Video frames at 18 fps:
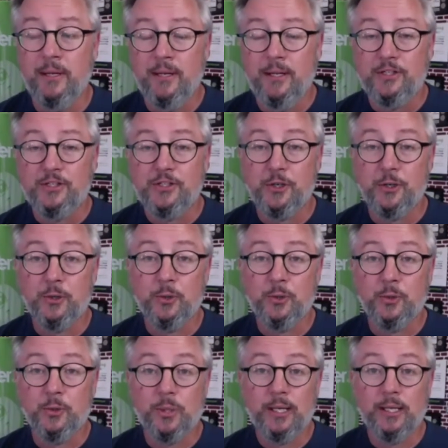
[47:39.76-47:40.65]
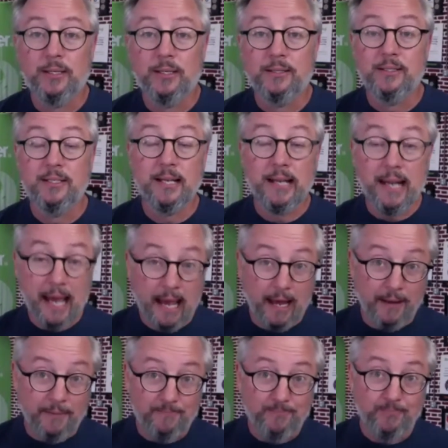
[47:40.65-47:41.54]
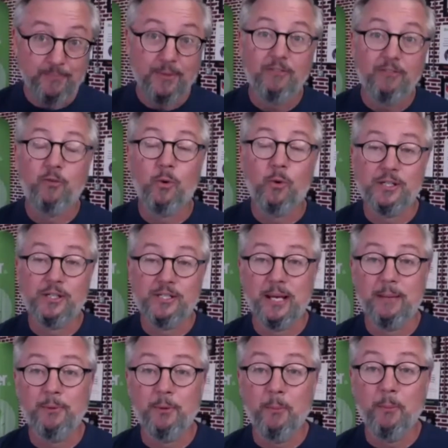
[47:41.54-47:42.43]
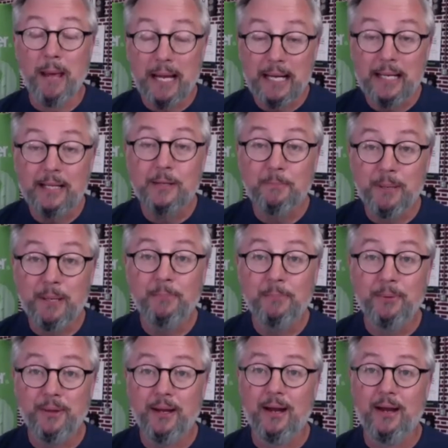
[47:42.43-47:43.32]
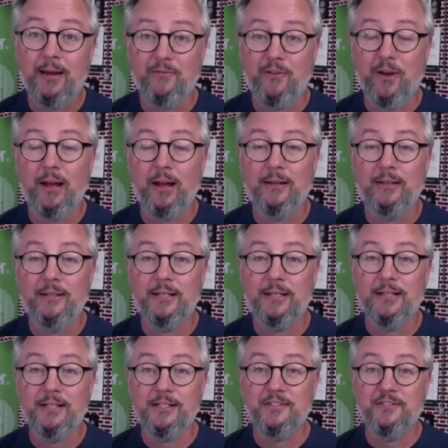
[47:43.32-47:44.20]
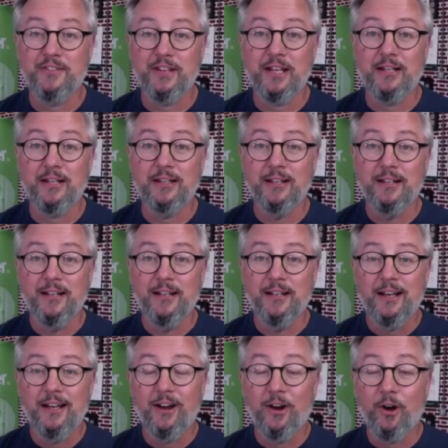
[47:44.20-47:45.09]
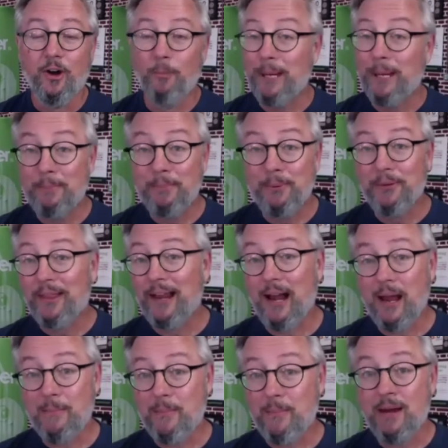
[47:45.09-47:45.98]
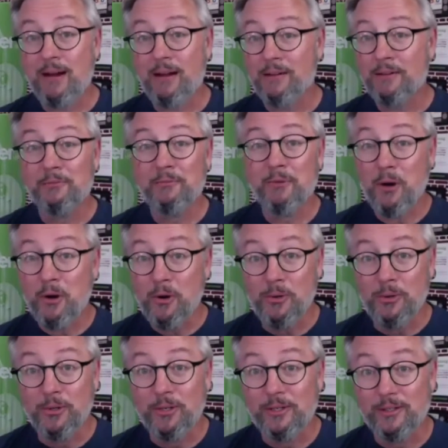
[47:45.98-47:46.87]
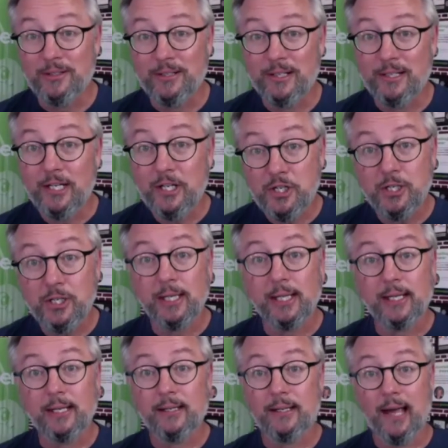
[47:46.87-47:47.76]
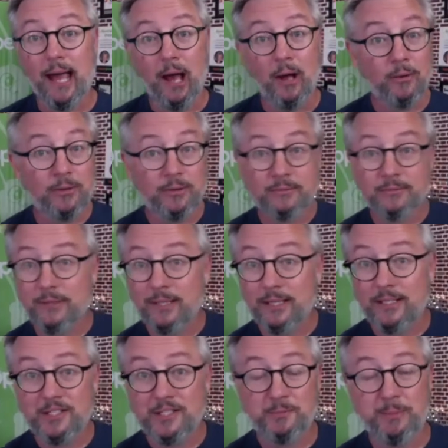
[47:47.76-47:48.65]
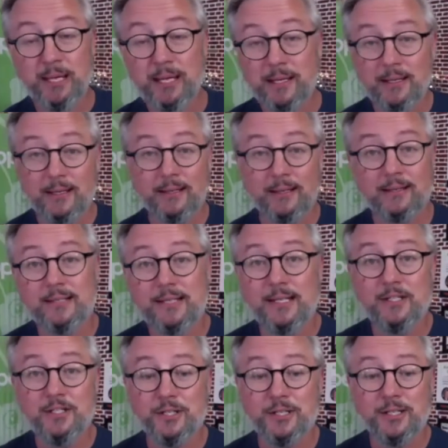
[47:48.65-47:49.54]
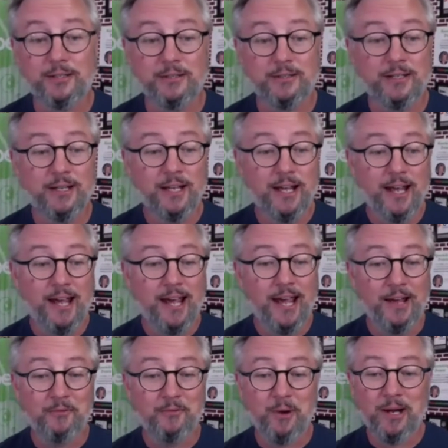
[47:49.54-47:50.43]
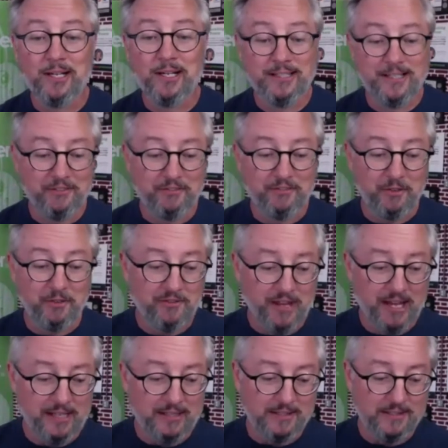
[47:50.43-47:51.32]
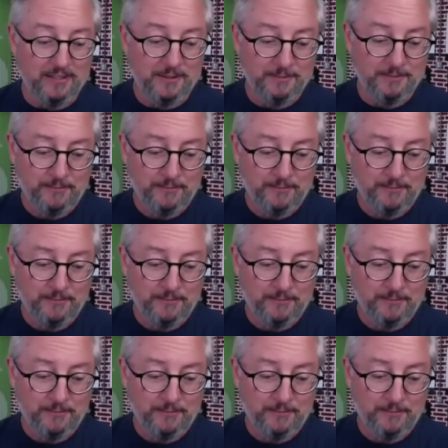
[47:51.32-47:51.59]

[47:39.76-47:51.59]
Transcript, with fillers: So uh, today, for example, many of the people that I invited to this event are people that I met on the road initially, out uh, speaking and teaching and, and running different events.